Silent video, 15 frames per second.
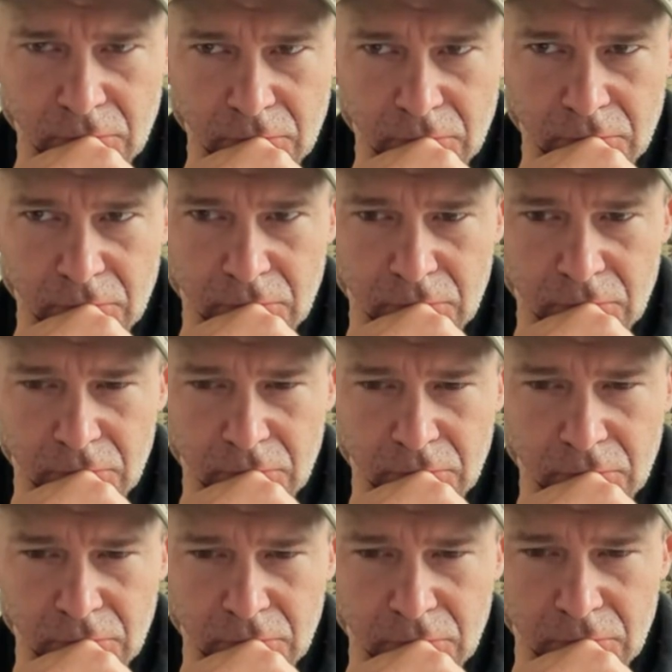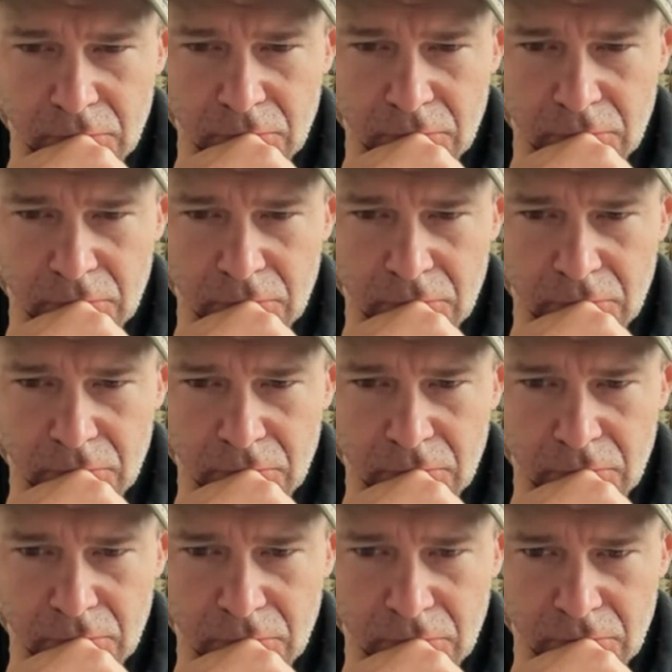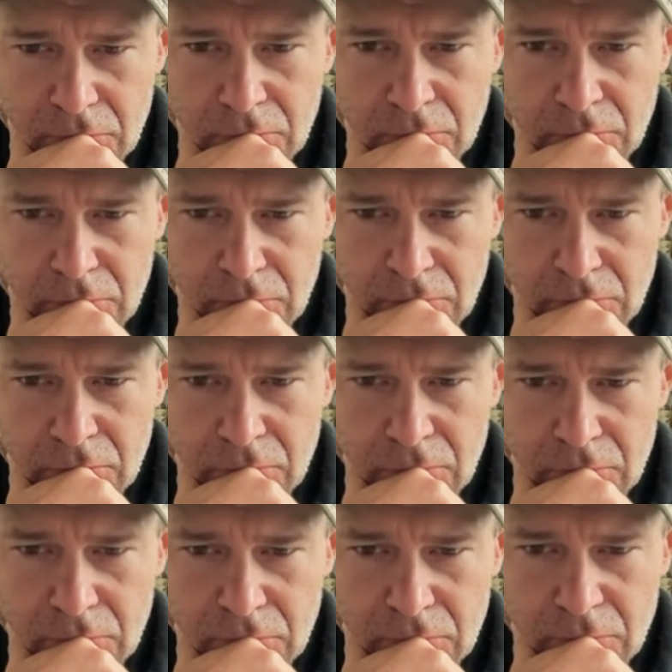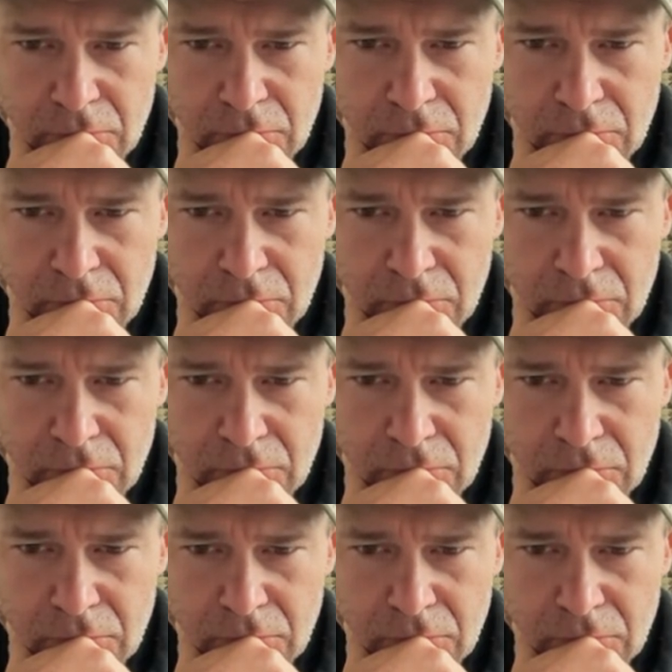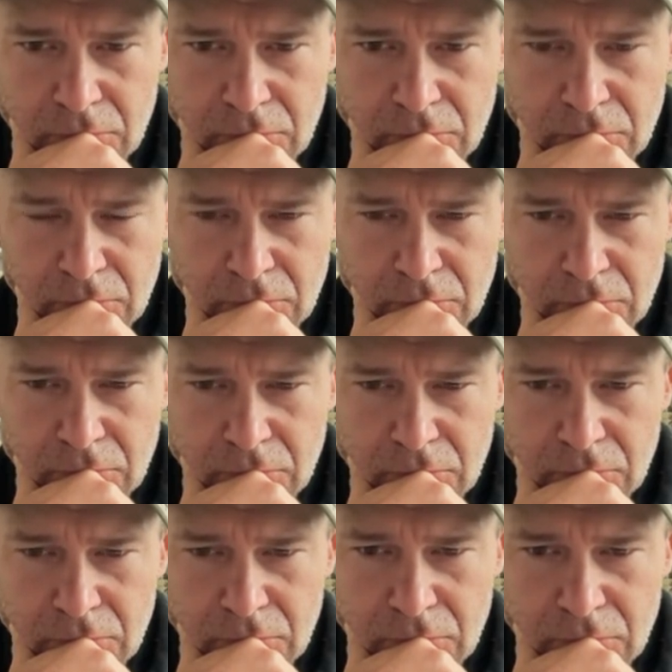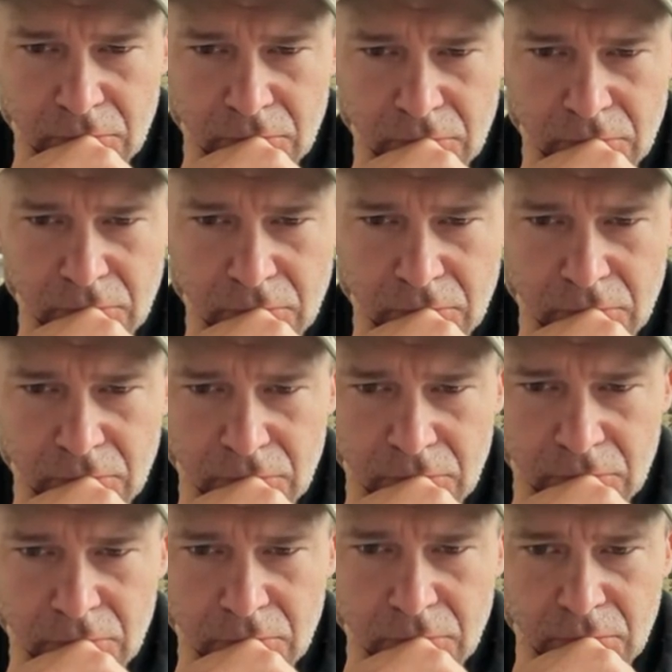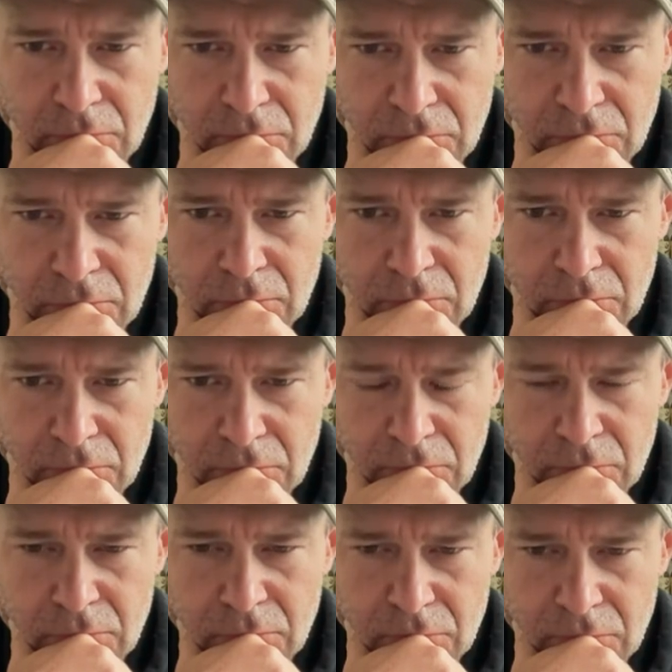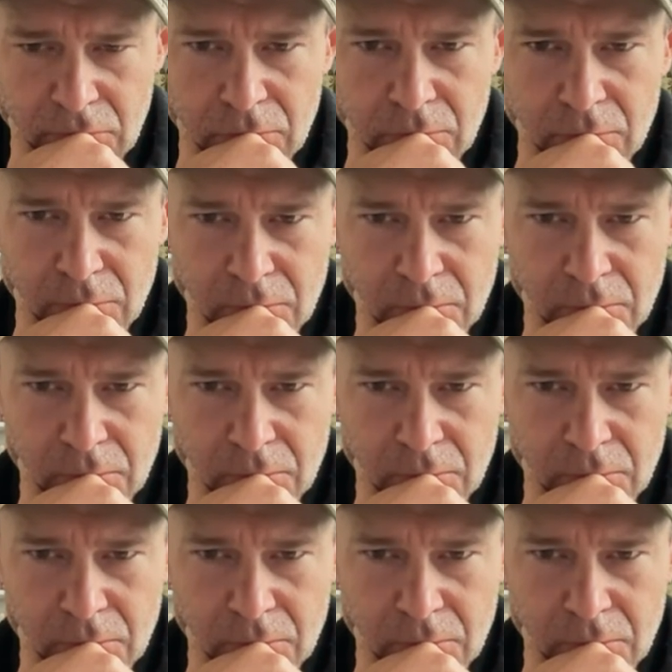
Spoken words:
(not speaking)